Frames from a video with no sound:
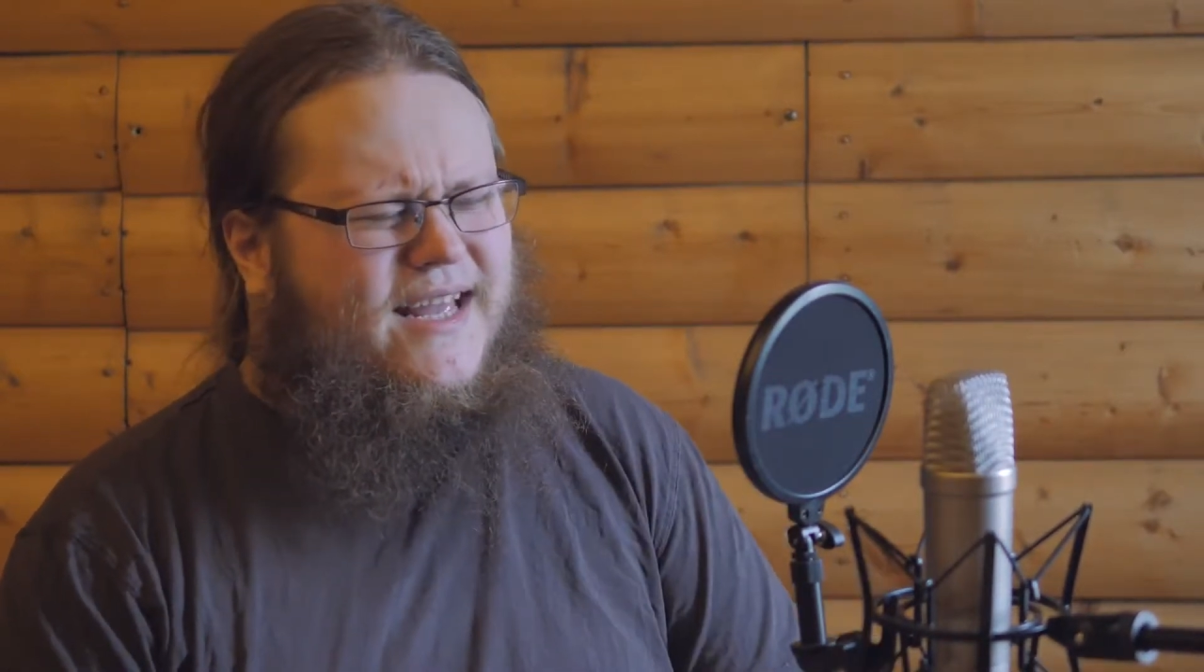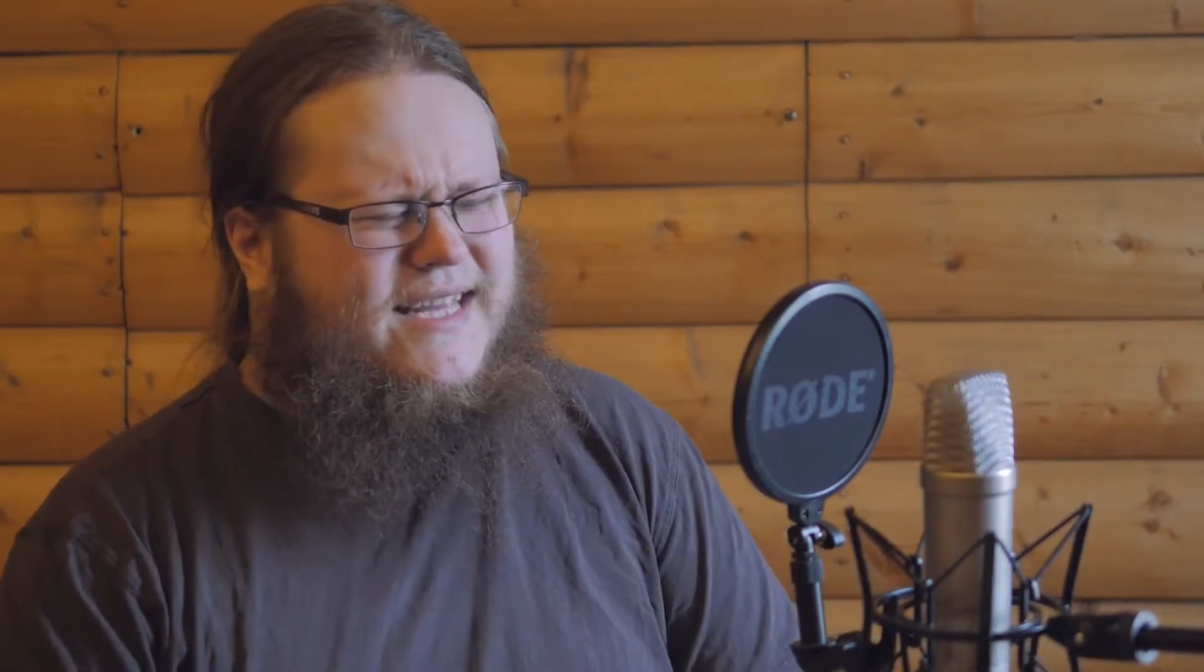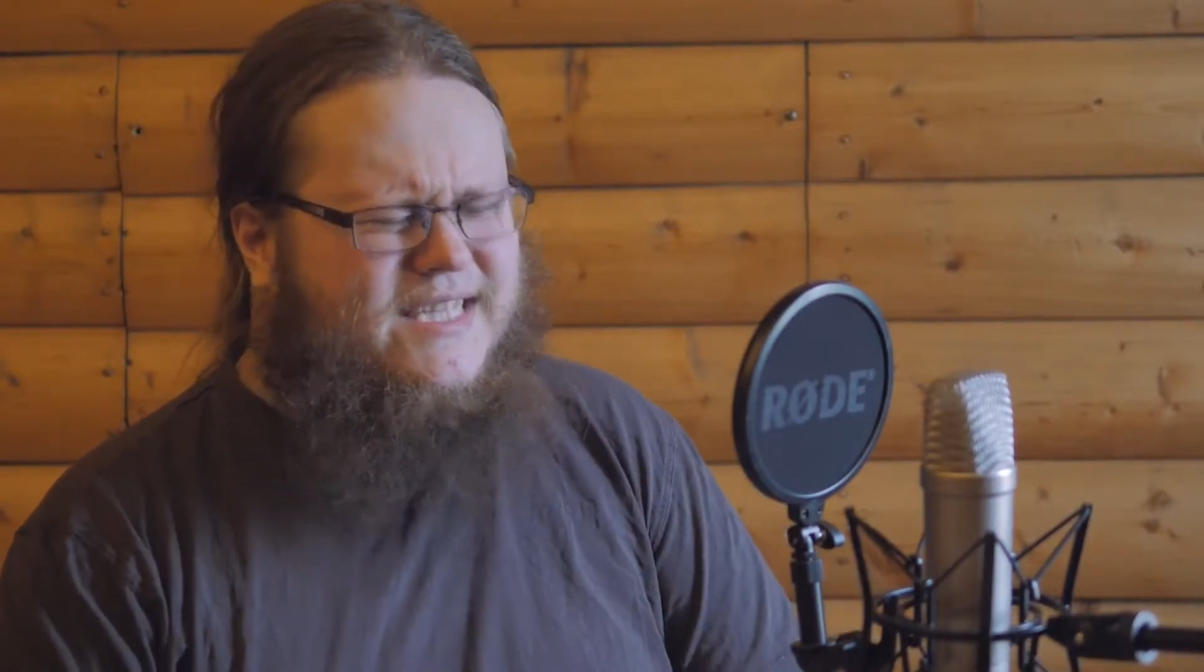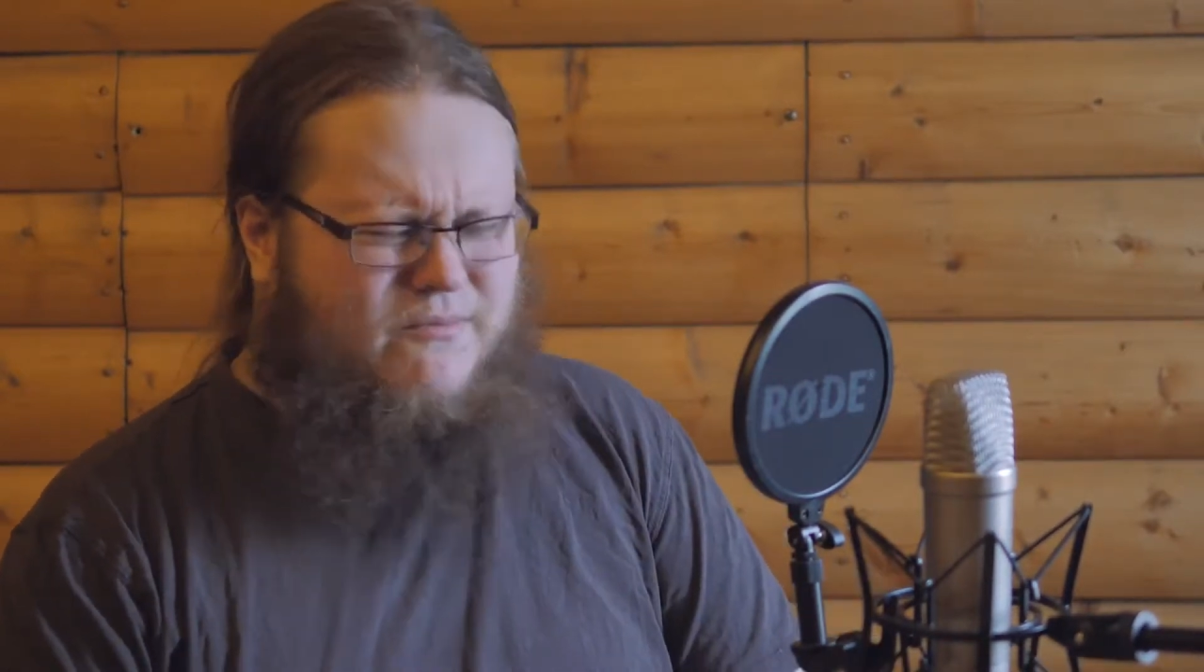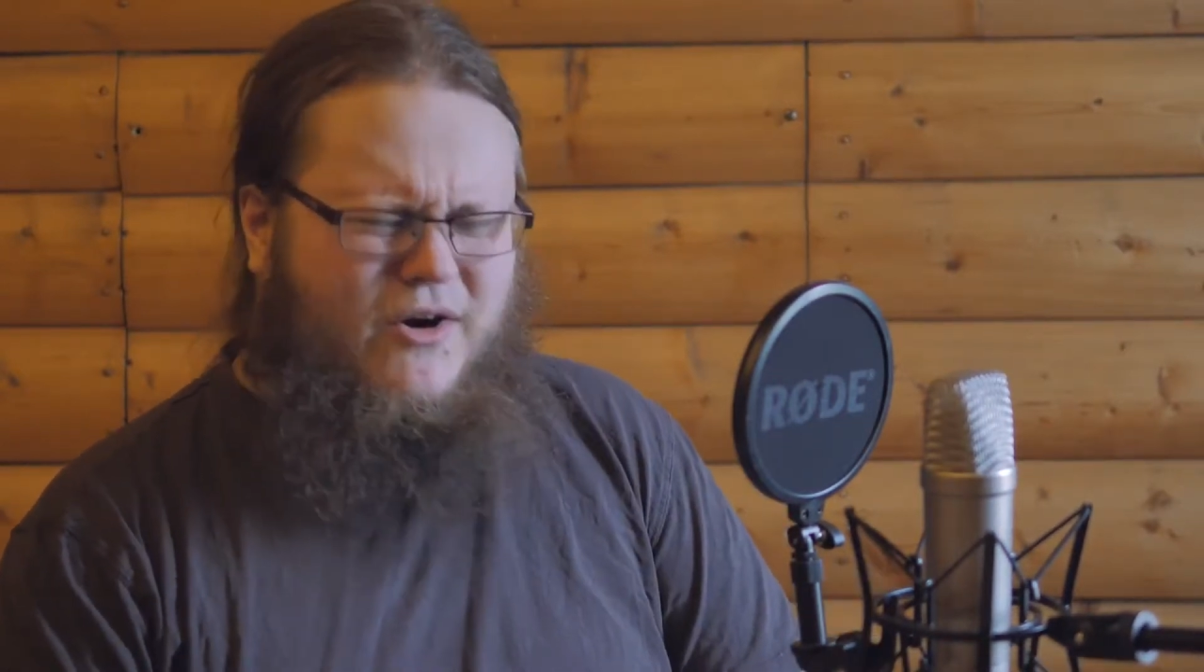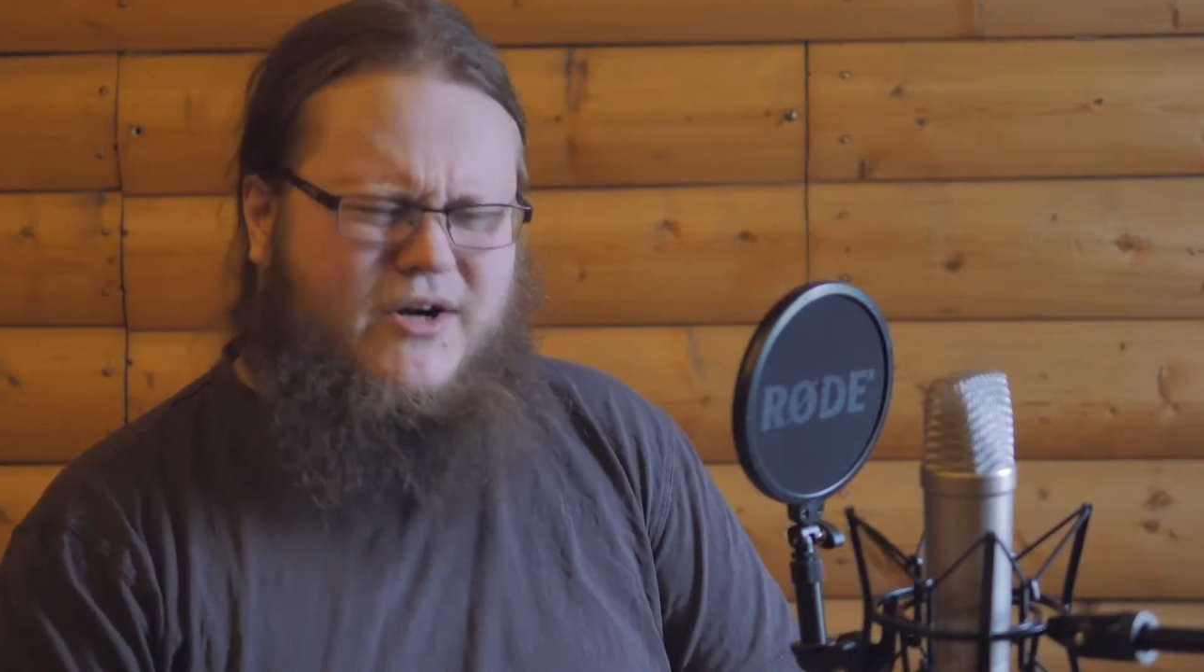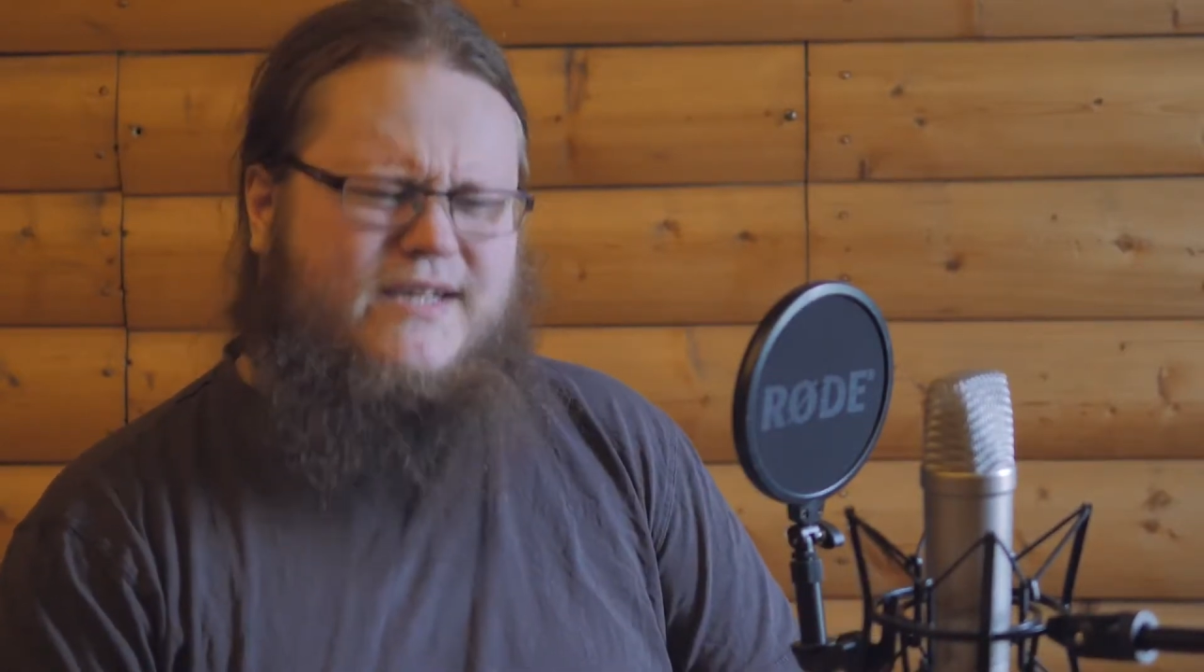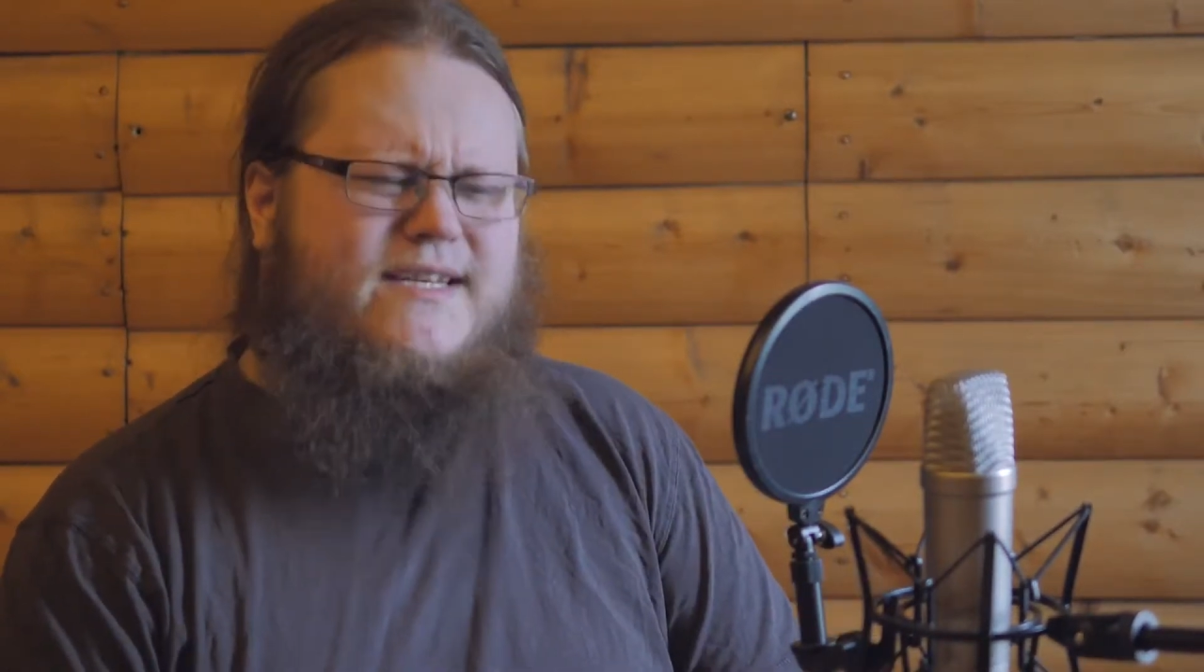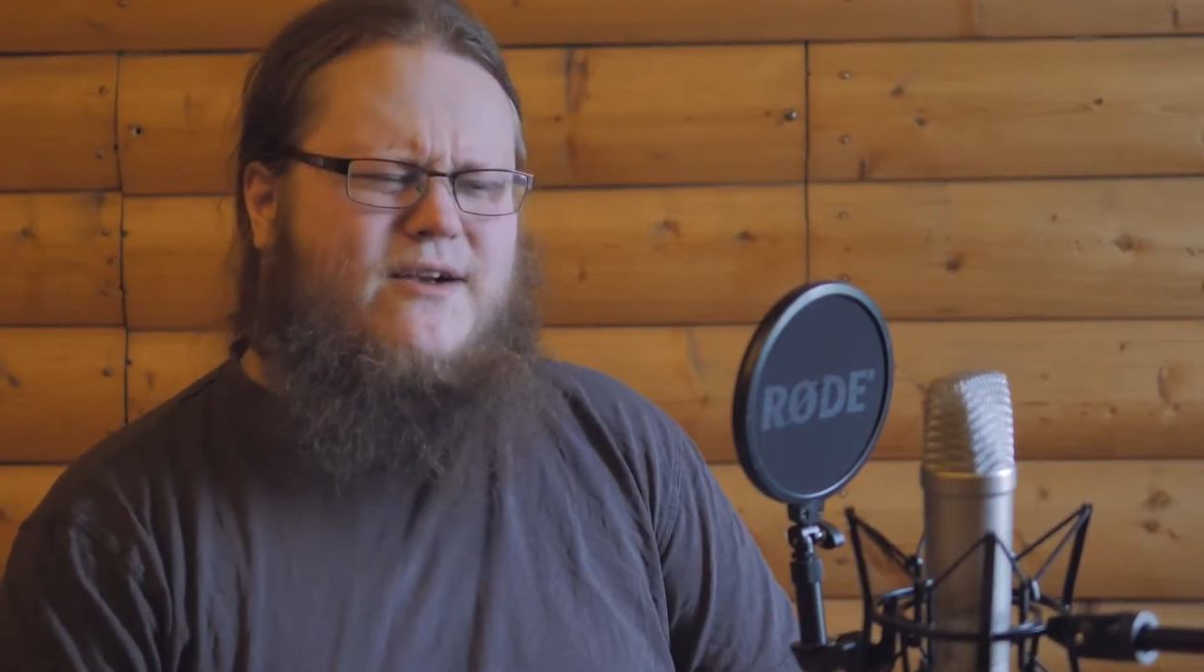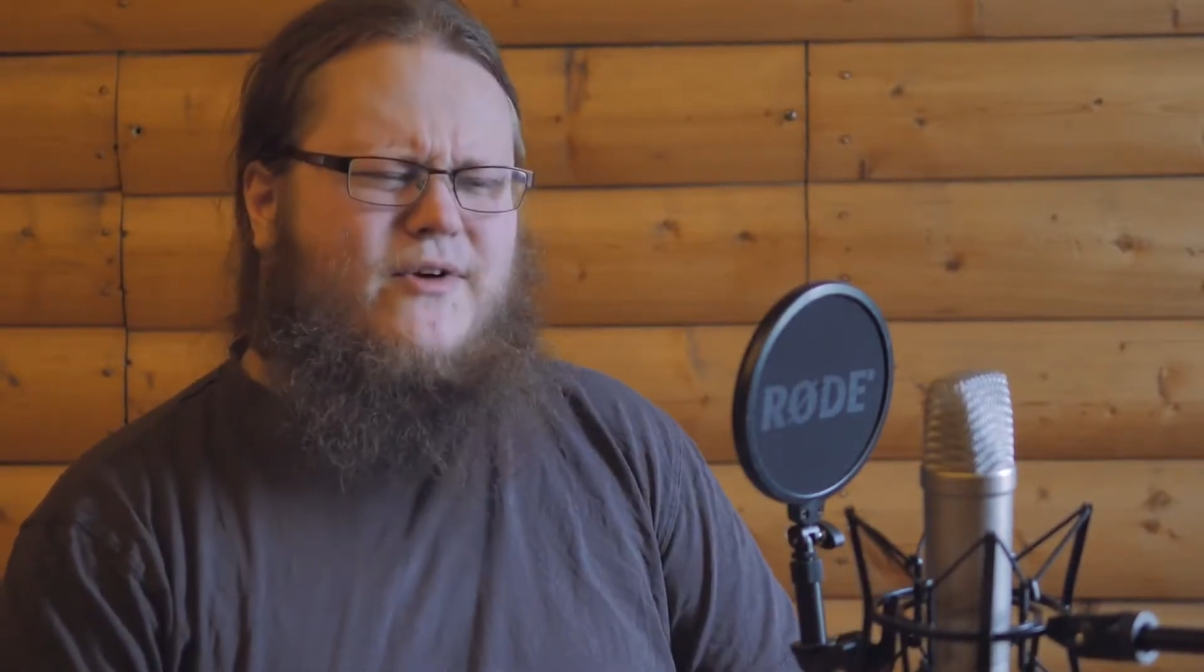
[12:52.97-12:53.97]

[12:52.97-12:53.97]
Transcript: is it marketing